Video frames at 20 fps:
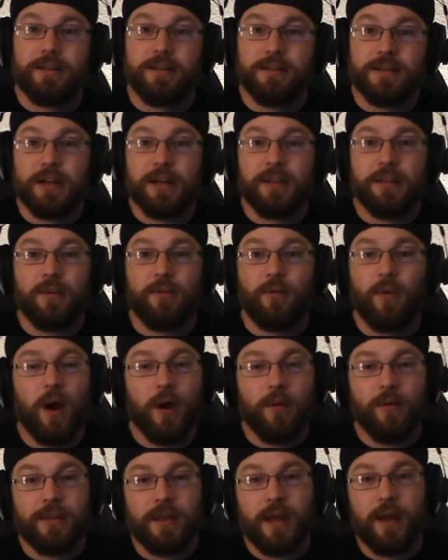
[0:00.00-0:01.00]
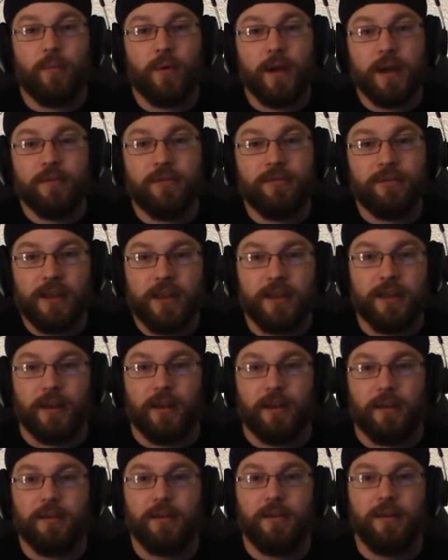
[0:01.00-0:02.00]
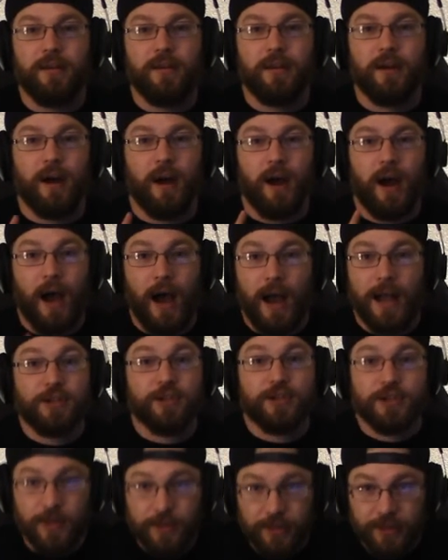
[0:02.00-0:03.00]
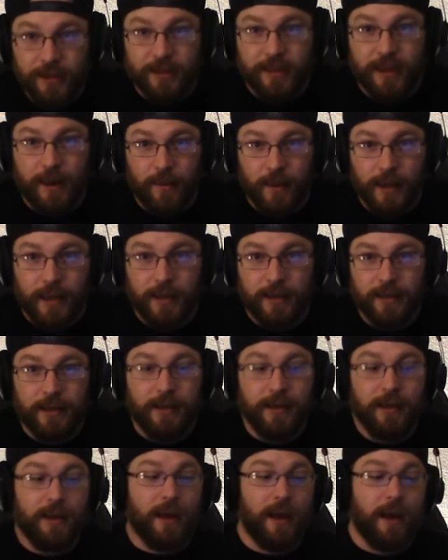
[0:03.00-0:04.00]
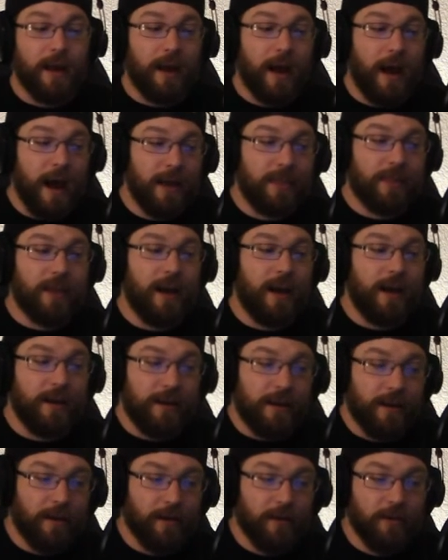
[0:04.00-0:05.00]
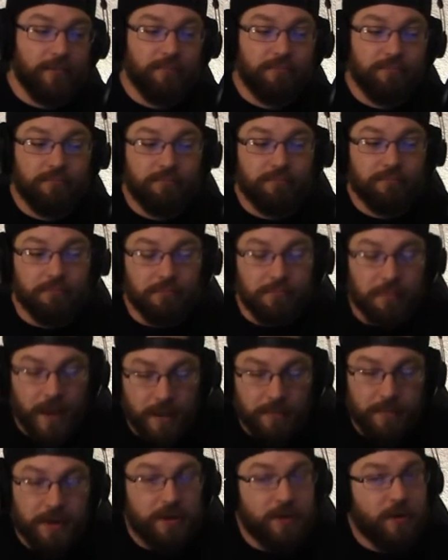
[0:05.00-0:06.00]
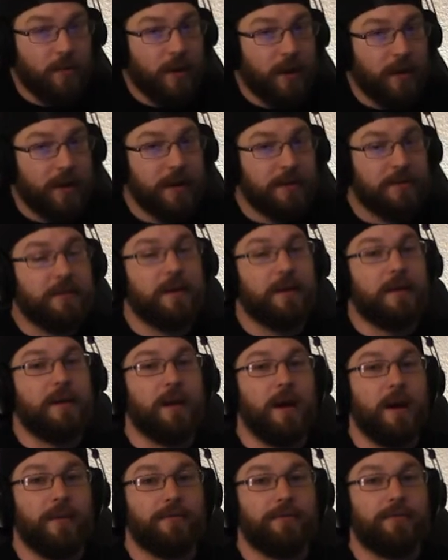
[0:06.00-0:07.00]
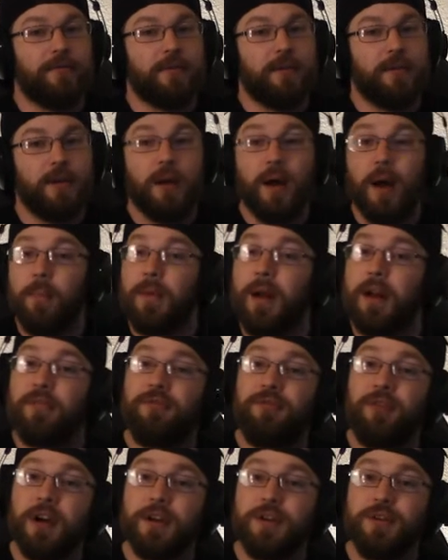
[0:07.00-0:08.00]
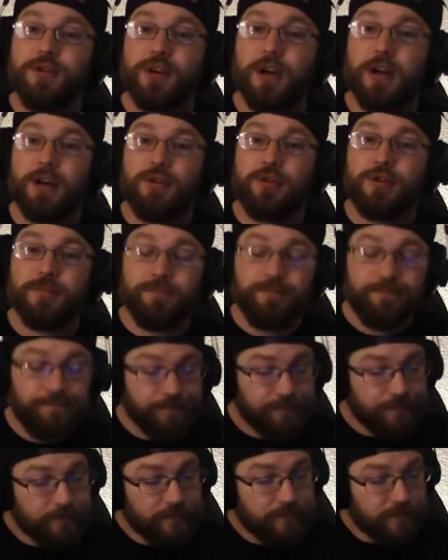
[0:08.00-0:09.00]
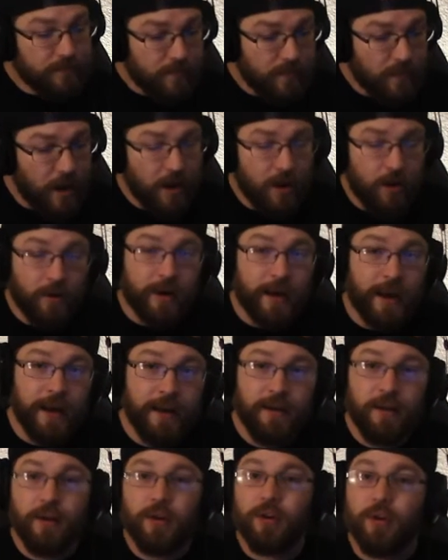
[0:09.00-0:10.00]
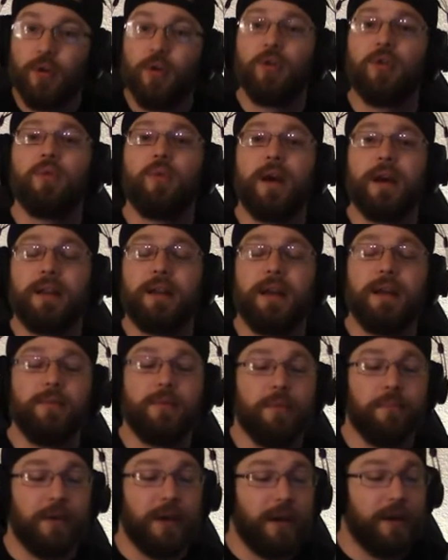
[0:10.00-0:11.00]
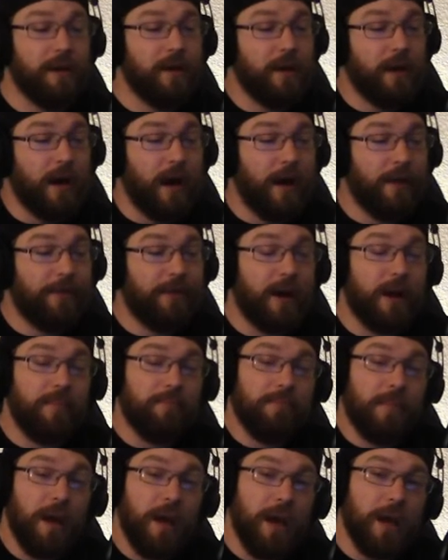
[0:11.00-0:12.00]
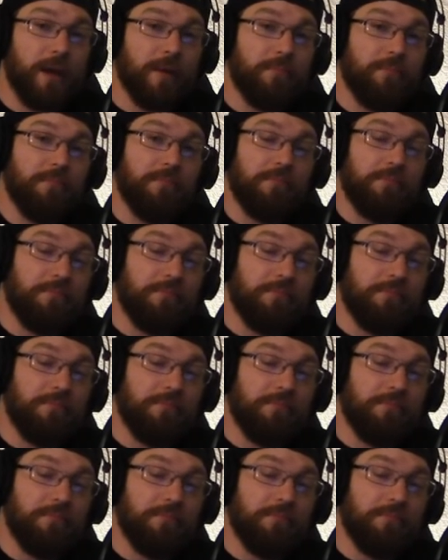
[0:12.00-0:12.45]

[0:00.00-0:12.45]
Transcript: there's anything wrong with that way of thinking. I just don't think that way. And I thought here, maybe Yoel had done enough. I'm not a fucking judge, okay, nor do I claim to be. I thought, hey,